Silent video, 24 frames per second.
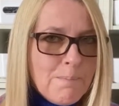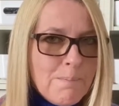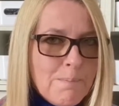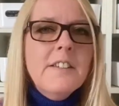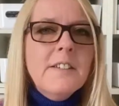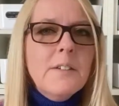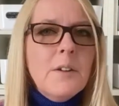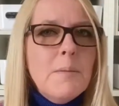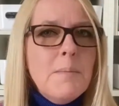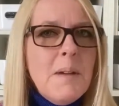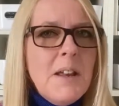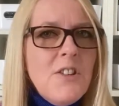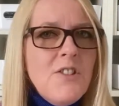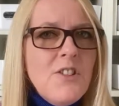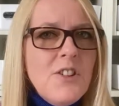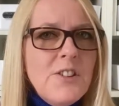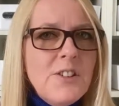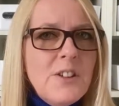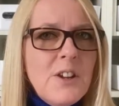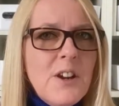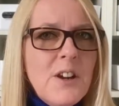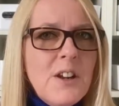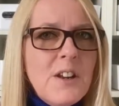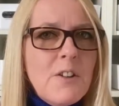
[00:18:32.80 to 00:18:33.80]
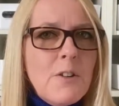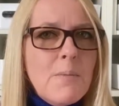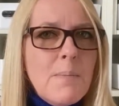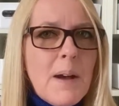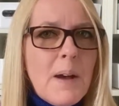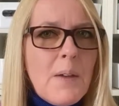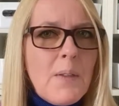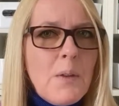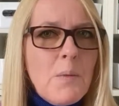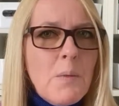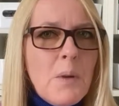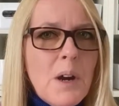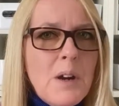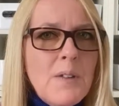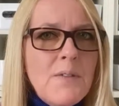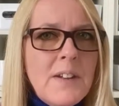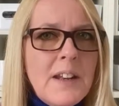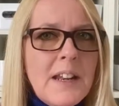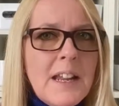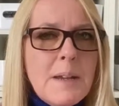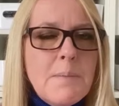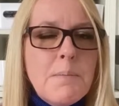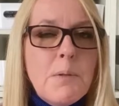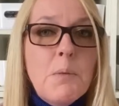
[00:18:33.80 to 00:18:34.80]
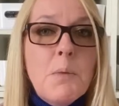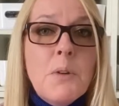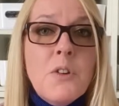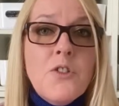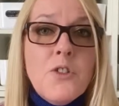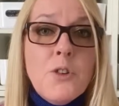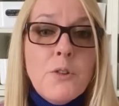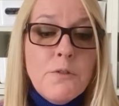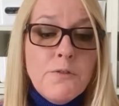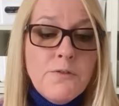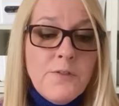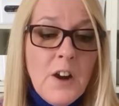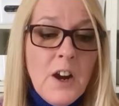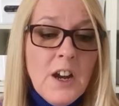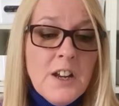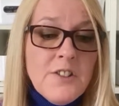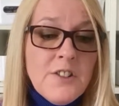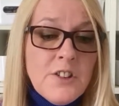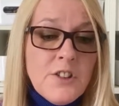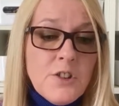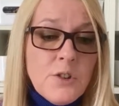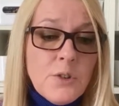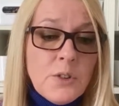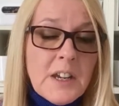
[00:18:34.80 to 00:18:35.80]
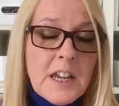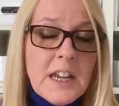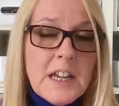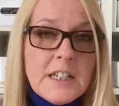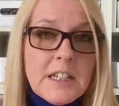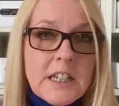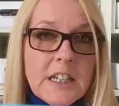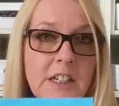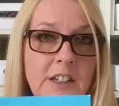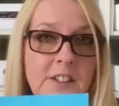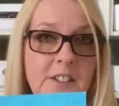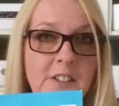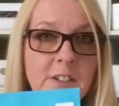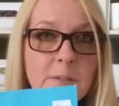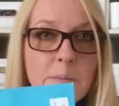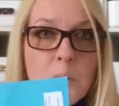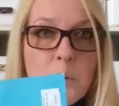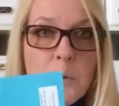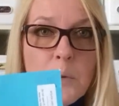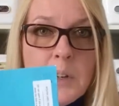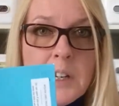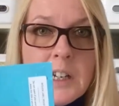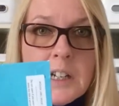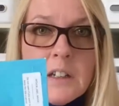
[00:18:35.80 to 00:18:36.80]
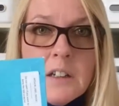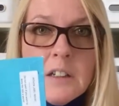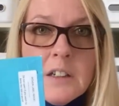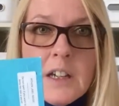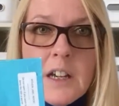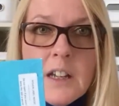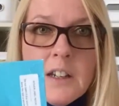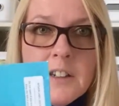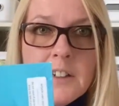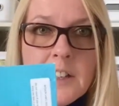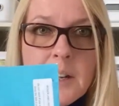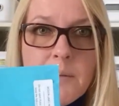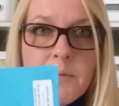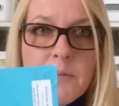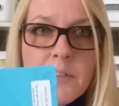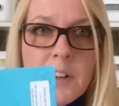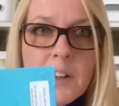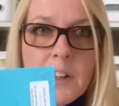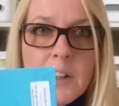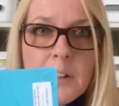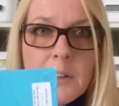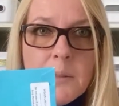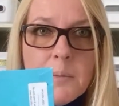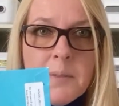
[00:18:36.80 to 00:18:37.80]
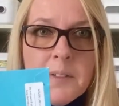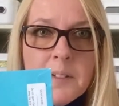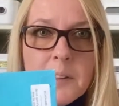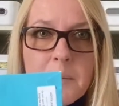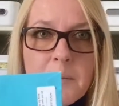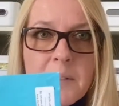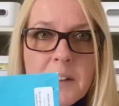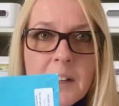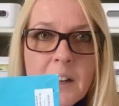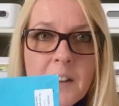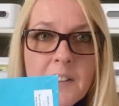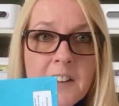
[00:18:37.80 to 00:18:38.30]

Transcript: So I mentioned earlier about the woven label, which you'll find in your kit in a small little coloured envelope, something like